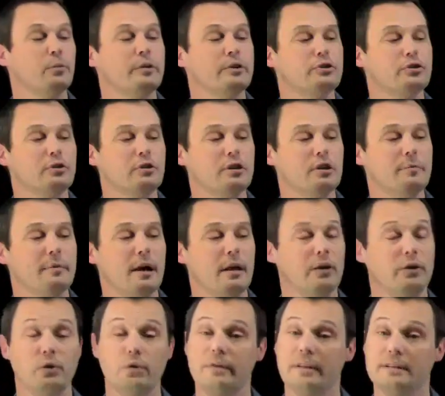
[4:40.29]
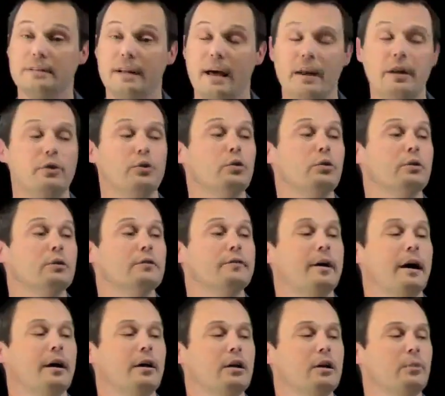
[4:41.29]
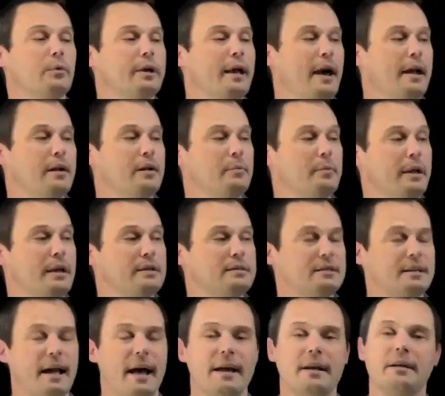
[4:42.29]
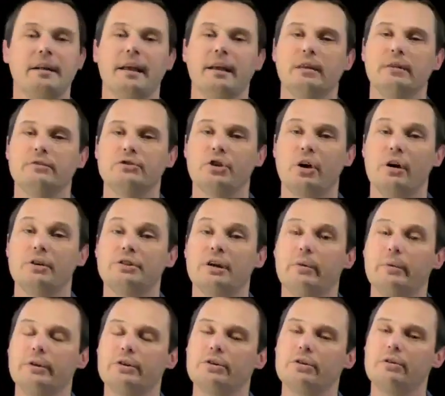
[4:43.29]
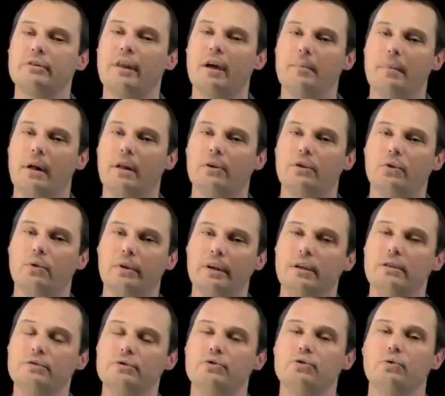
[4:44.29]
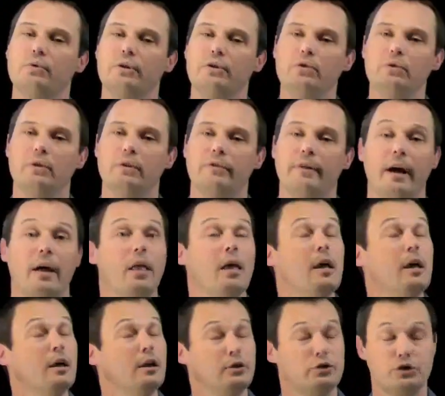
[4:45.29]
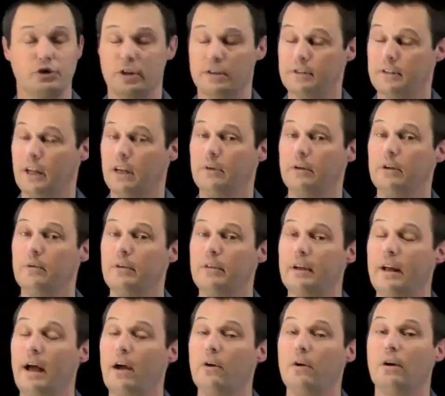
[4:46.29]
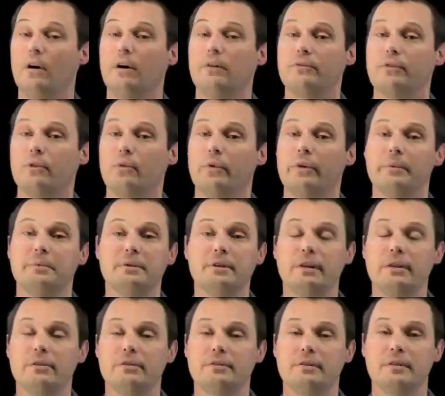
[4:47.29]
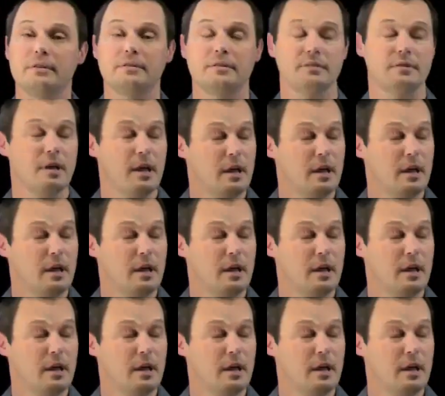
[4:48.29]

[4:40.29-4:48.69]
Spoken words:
We took a molecule that's not a nucleophile and we added a base to add a negative charge, and we turned that molecule into a nucleophile, just like we did with an alcohol for the Williamson ether synthesis,